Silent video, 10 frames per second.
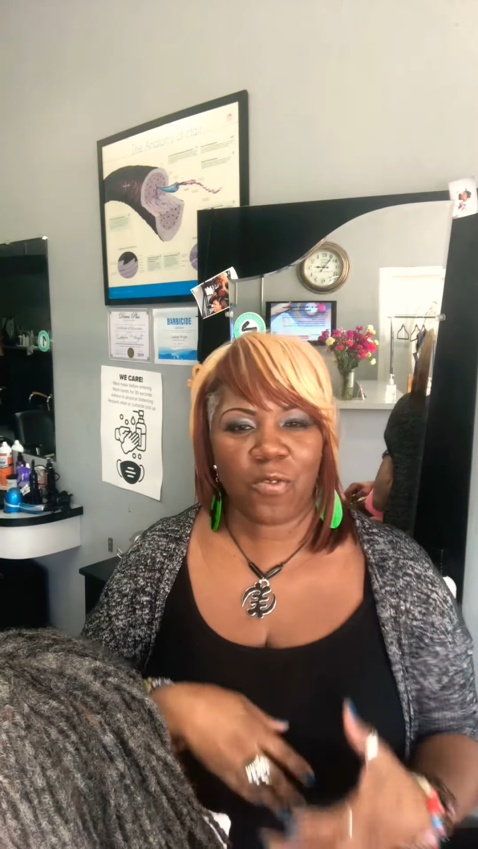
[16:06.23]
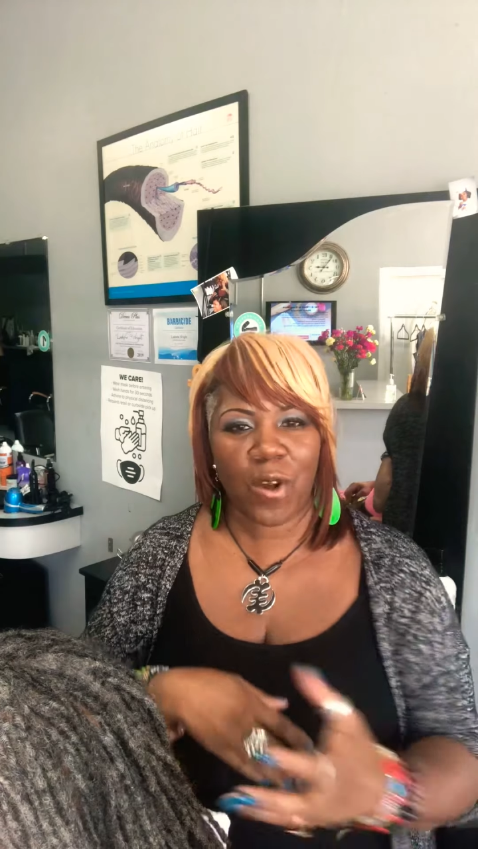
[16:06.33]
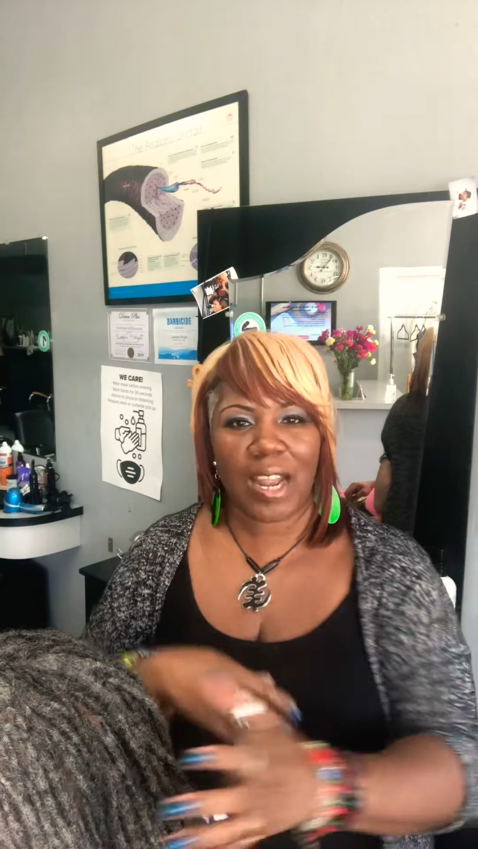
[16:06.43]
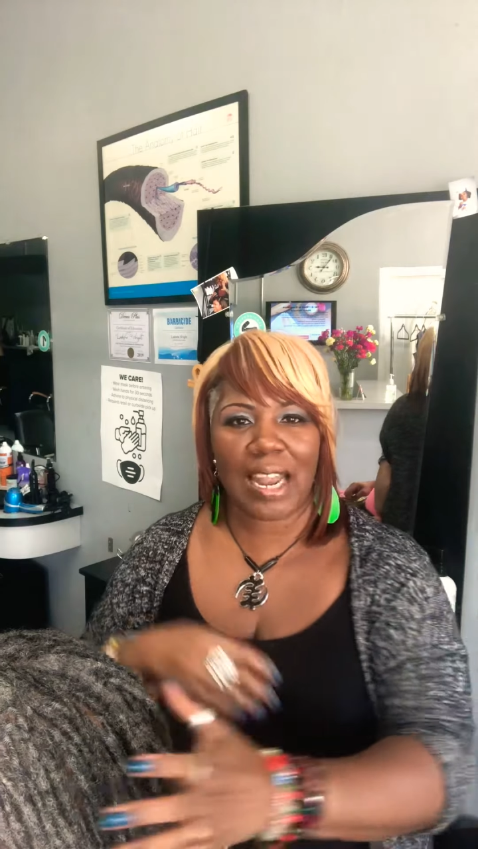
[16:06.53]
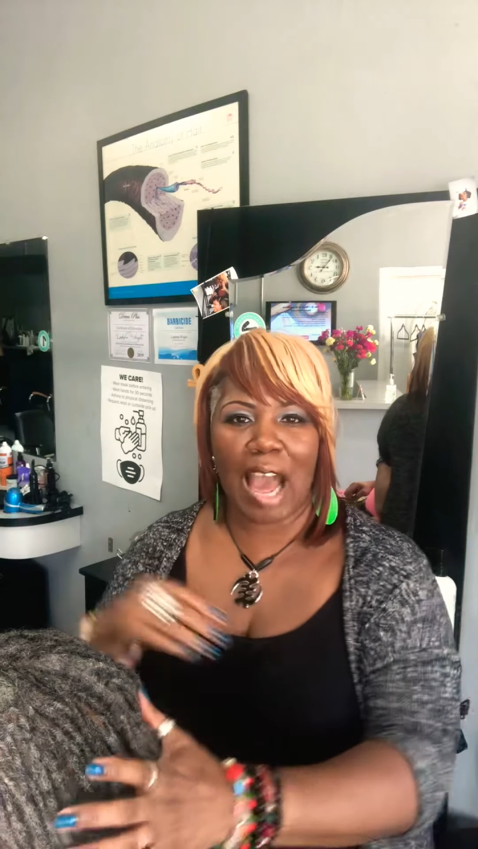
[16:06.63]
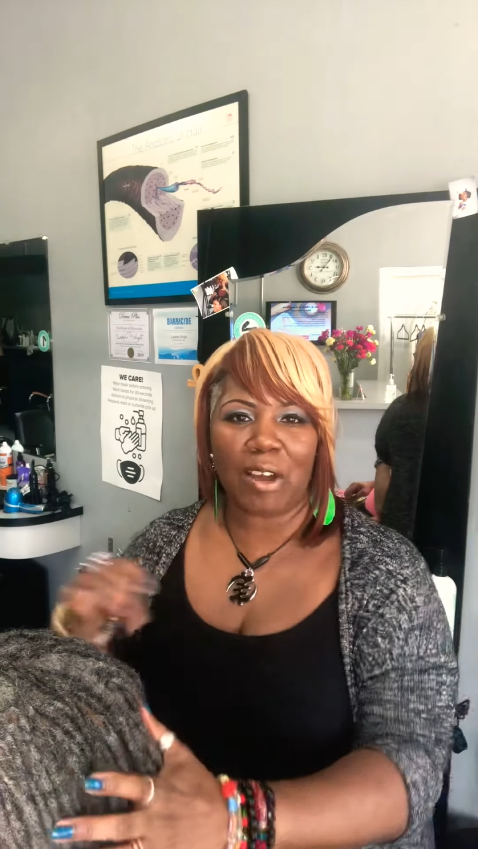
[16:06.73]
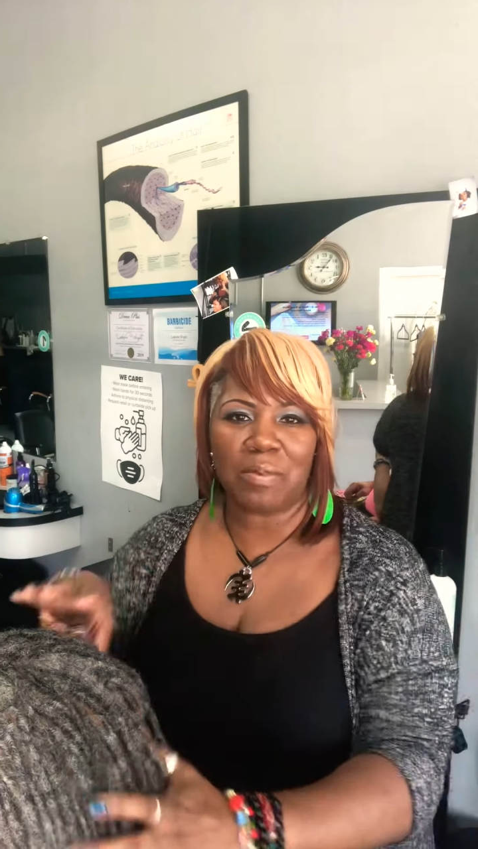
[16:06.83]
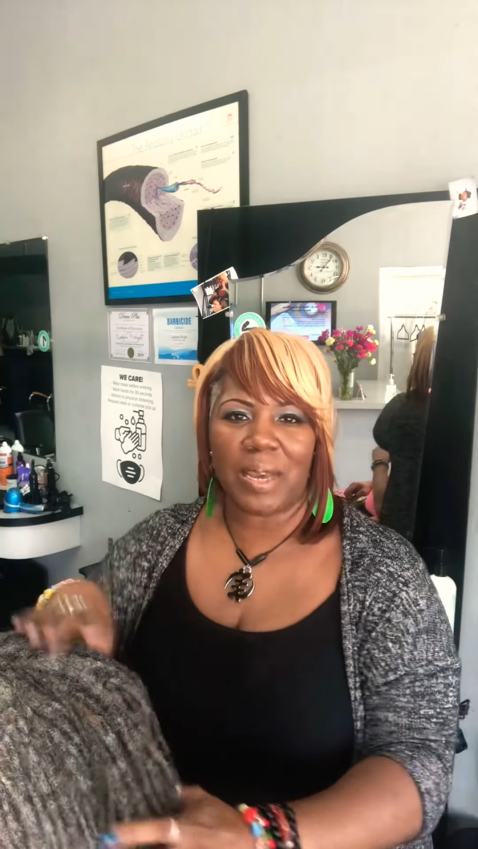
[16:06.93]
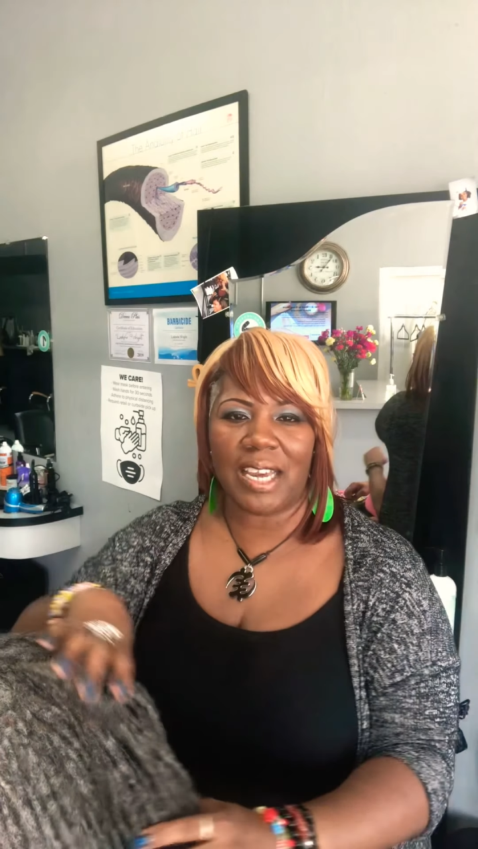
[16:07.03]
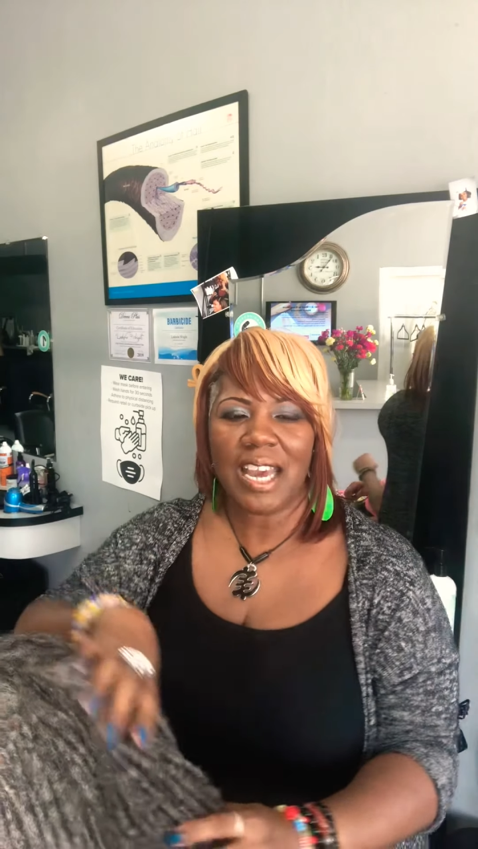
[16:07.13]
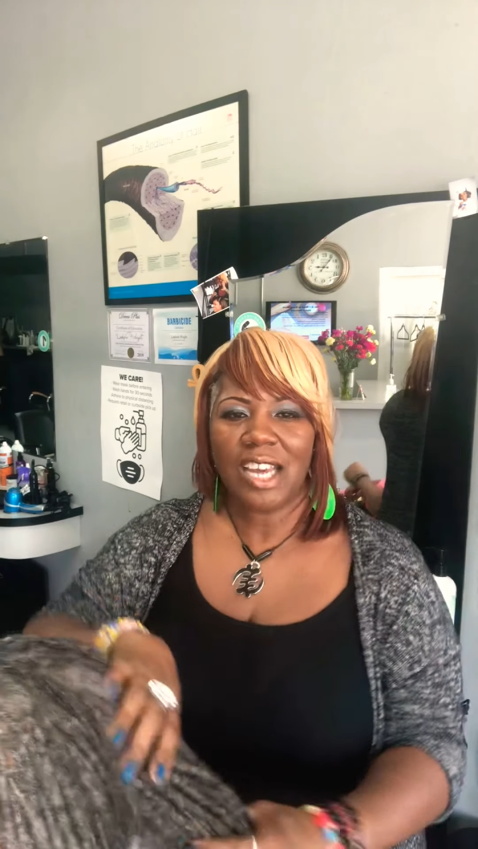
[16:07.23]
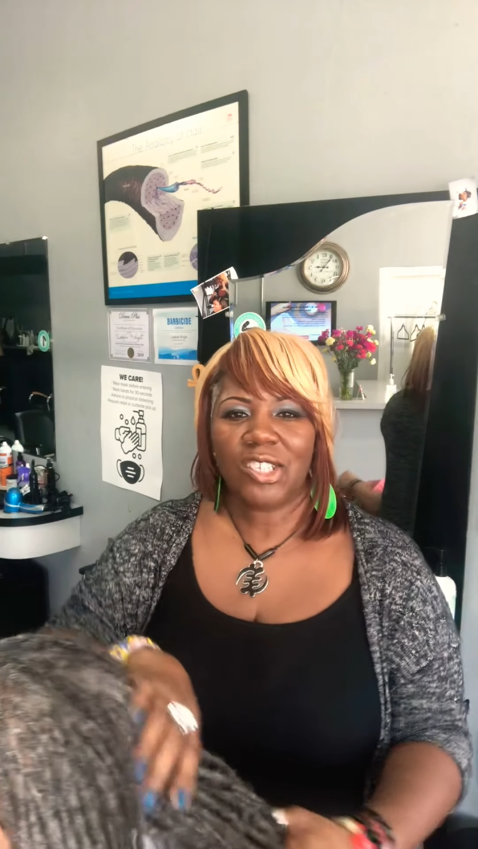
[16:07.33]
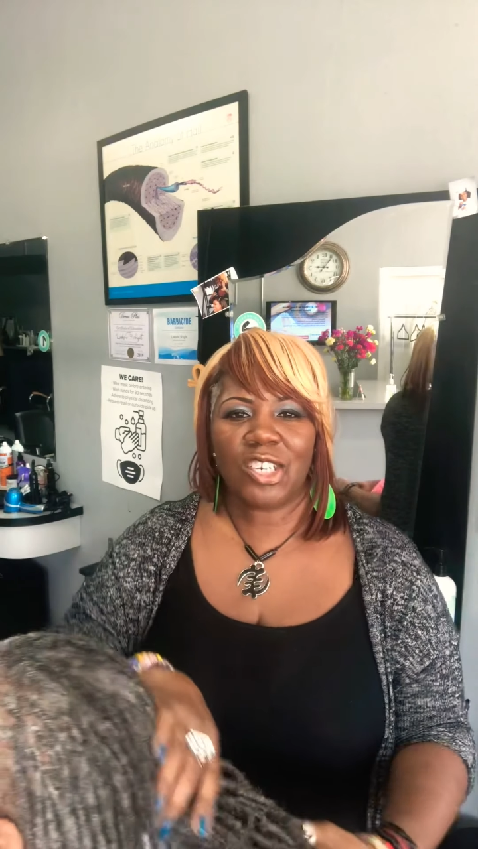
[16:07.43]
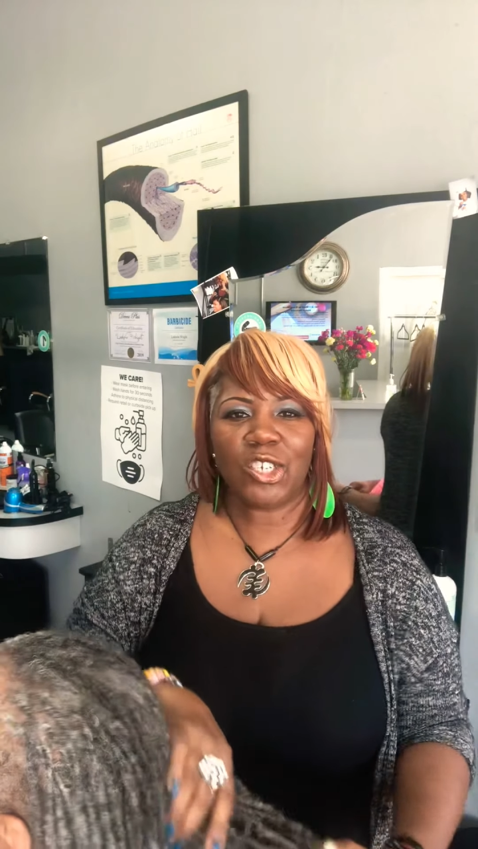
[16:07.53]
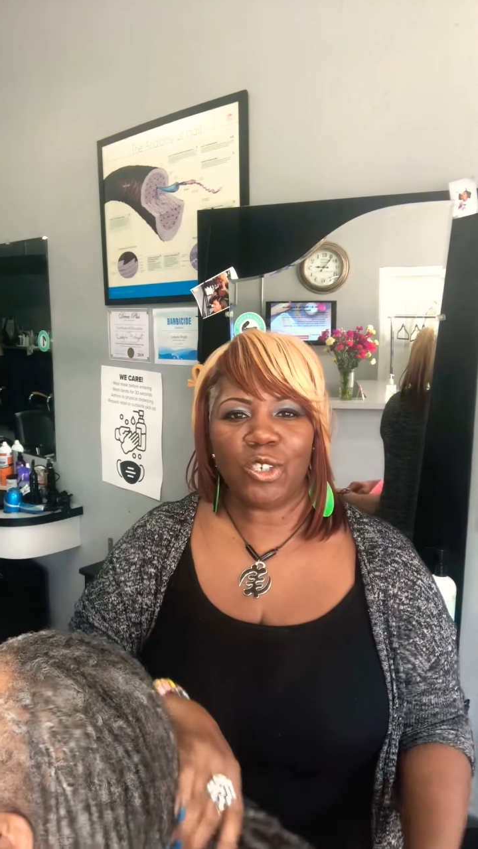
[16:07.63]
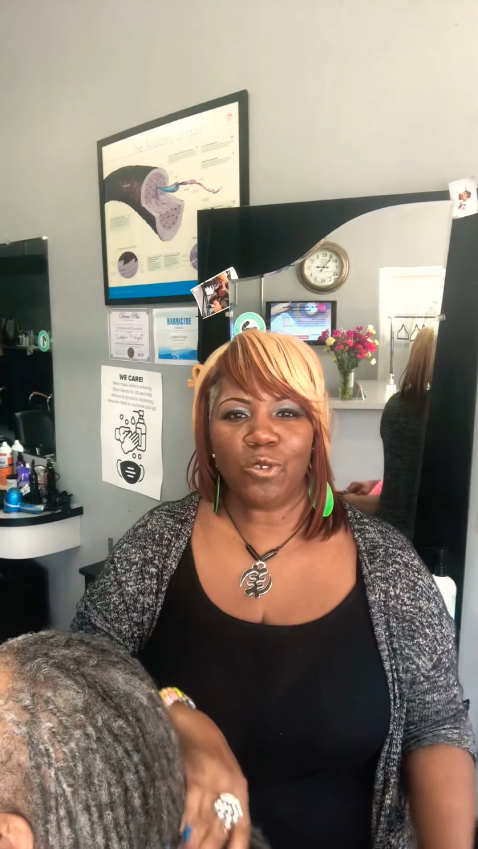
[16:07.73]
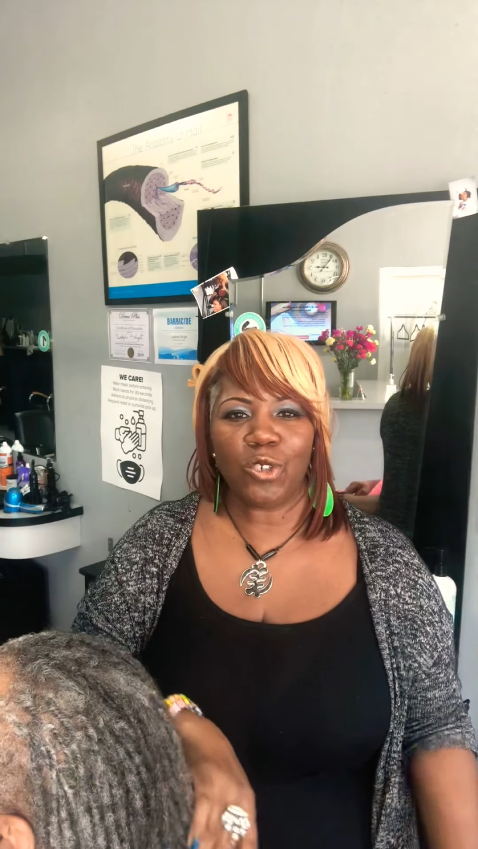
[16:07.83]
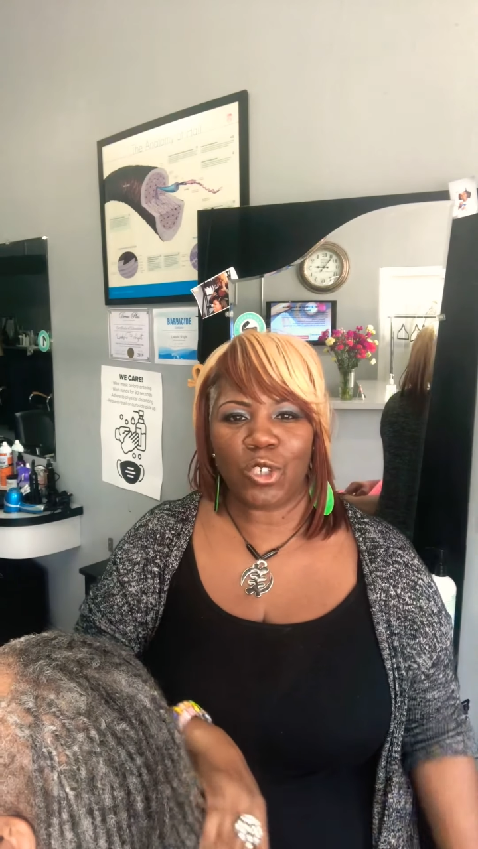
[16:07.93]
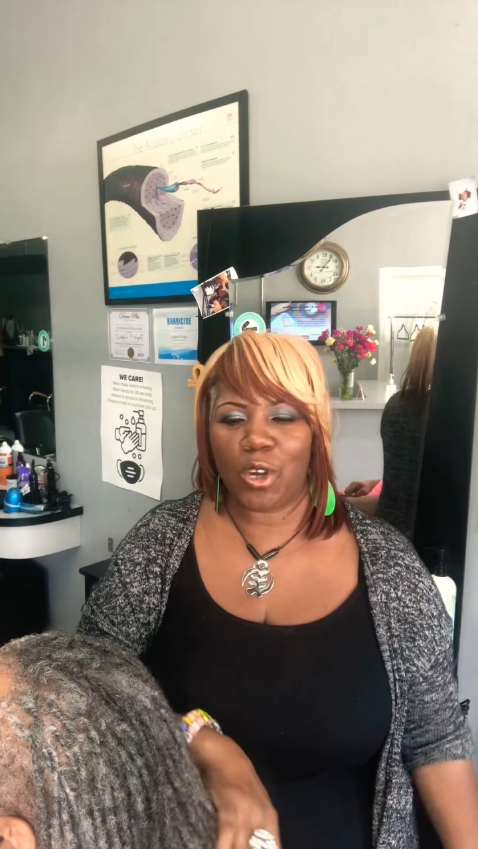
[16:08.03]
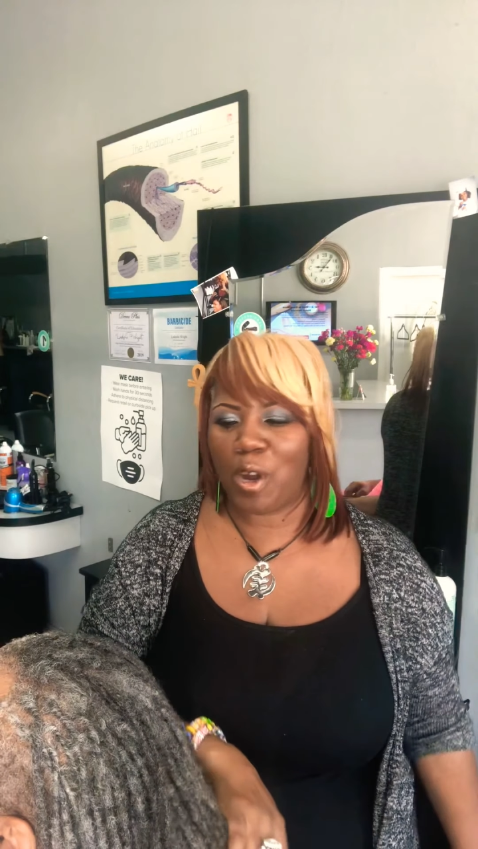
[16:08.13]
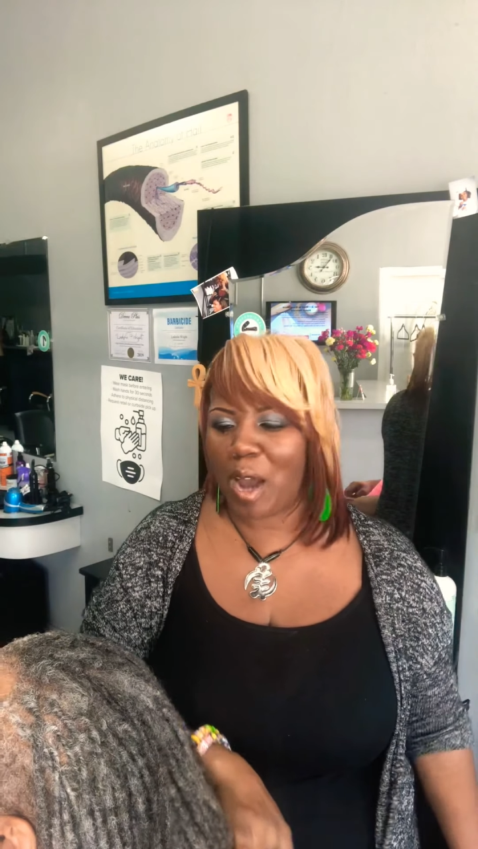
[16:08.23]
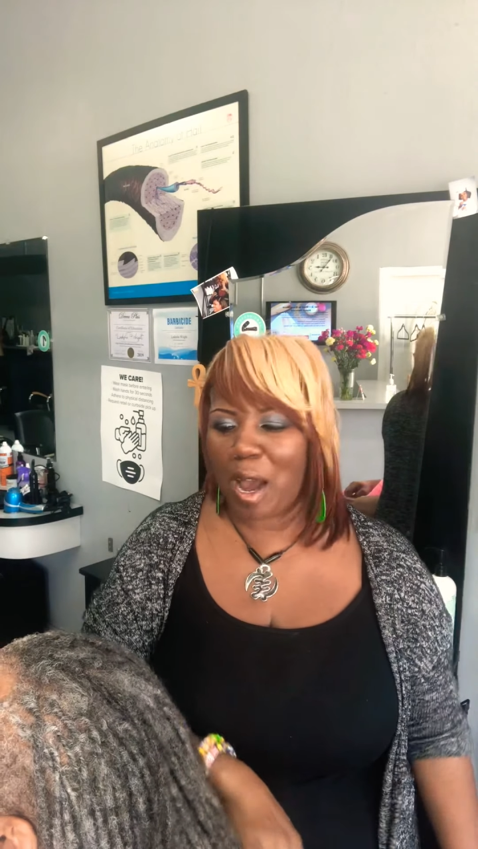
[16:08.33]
for allowing me to use your